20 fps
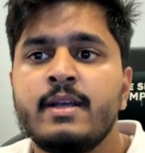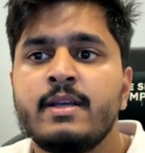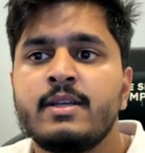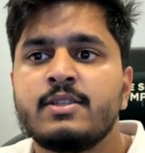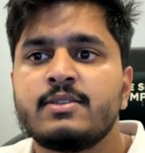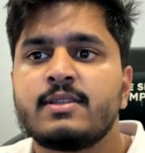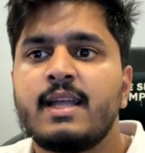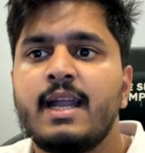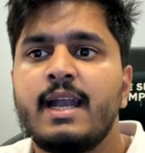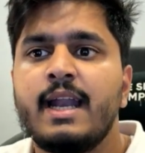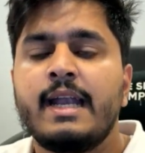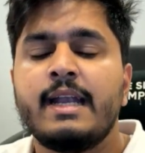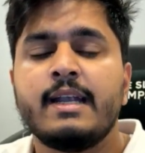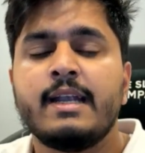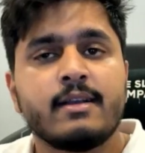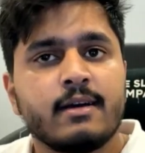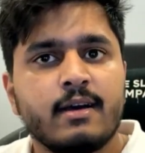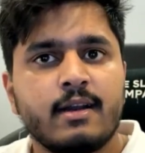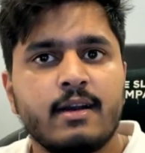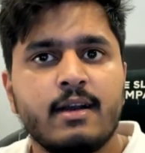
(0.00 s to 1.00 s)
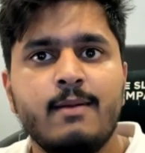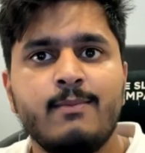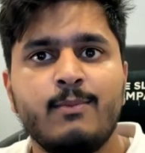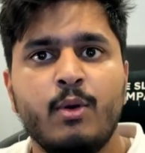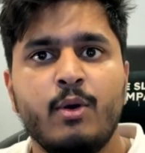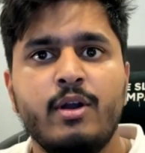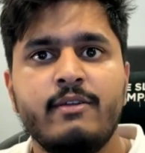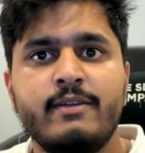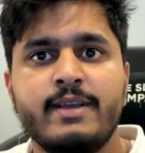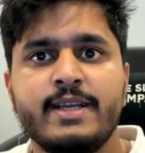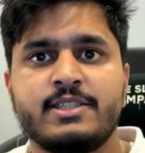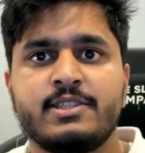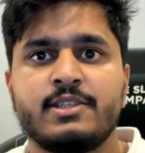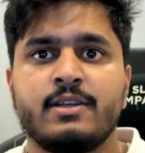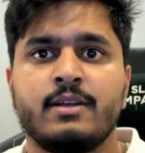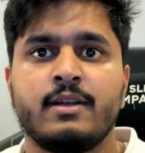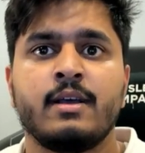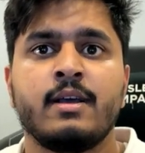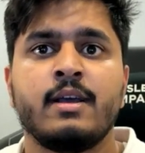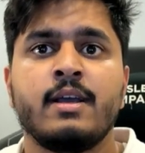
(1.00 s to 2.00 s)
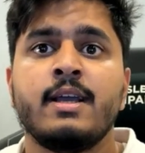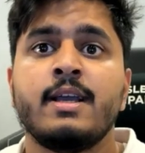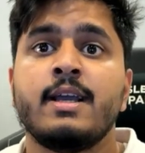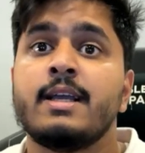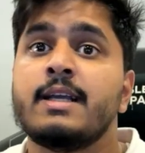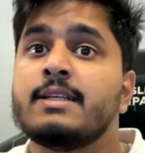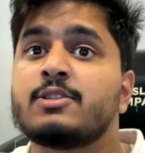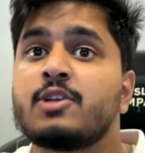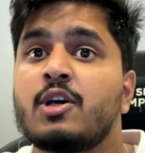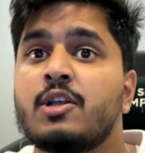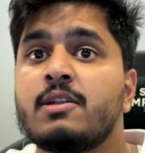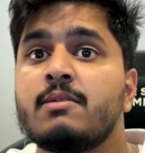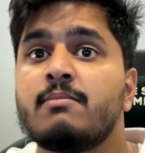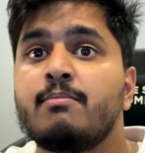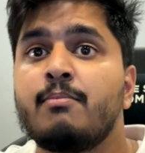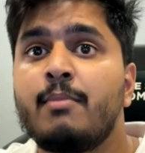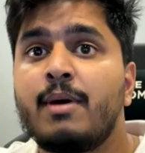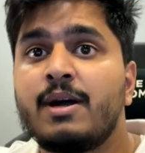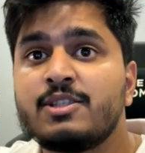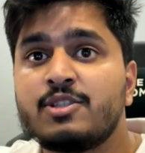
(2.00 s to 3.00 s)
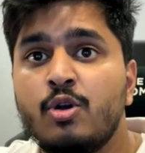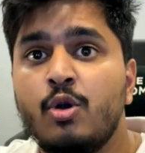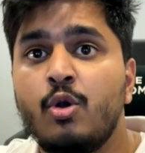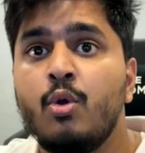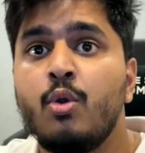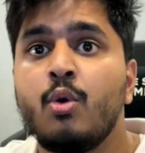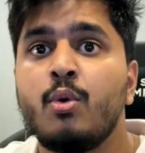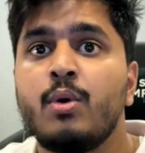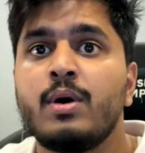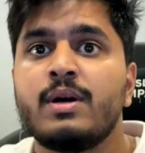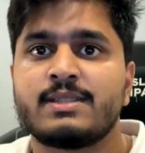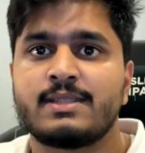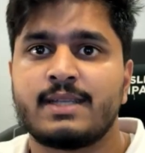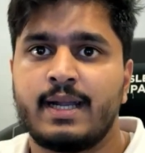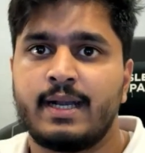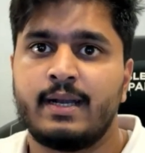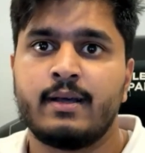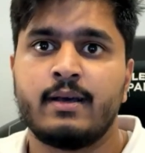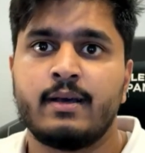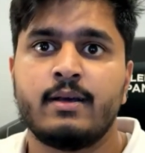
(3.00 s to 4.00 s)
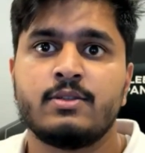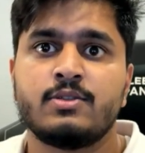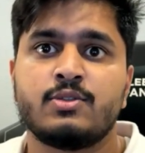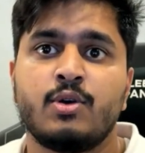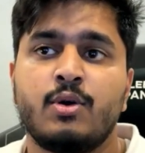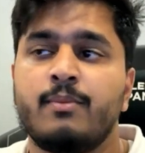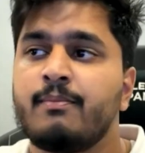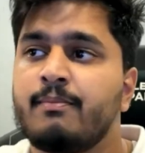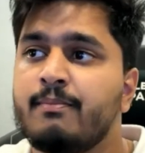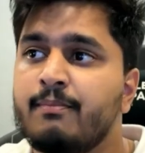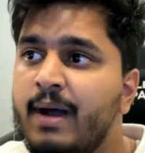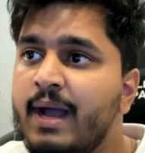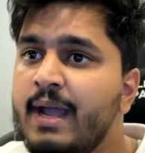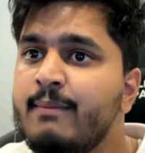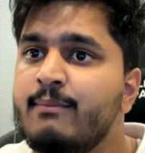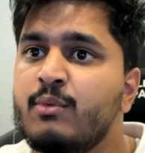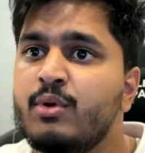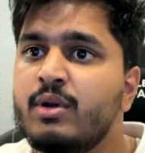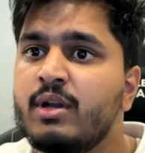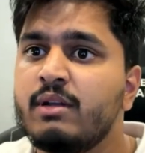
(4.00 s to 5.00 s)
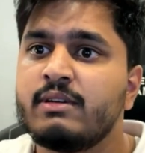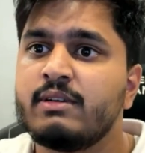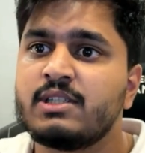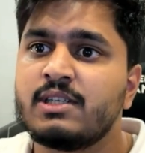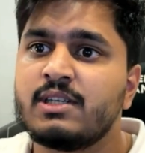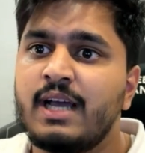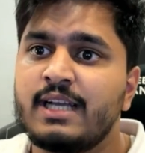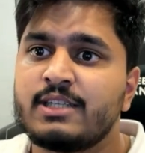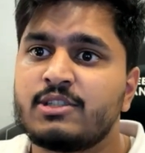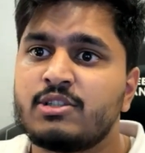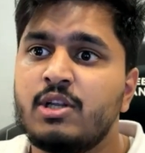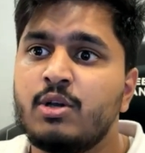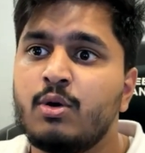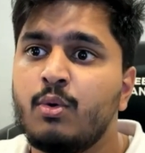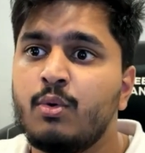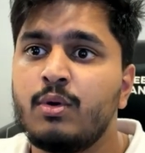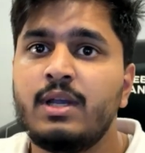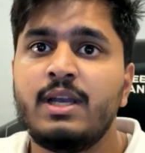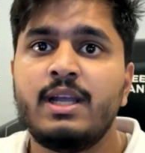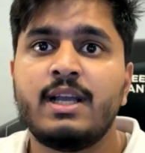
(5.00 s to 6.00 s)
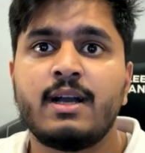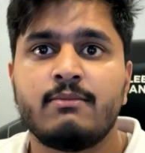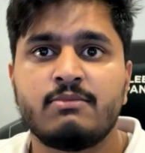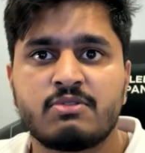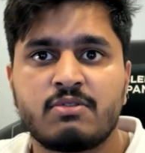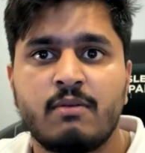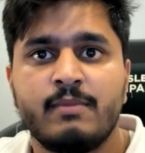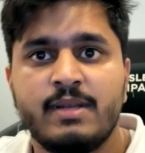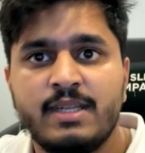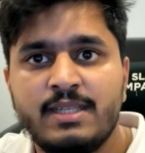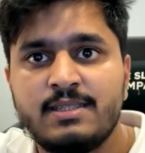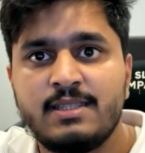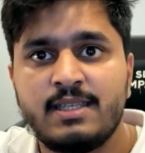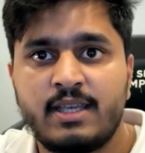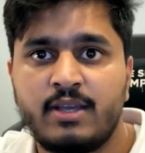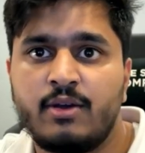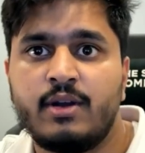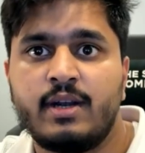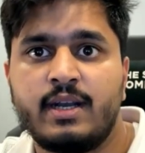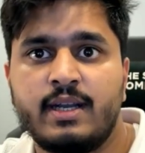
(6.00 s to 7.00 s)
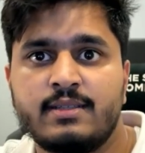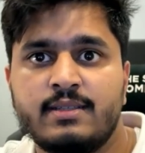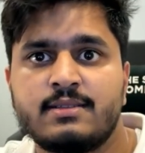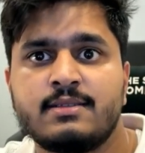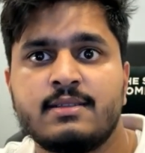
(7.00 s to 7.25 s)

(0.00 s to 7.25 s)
So that internal motivation is on the much lower side. So my motivation actually only comes from insecurities.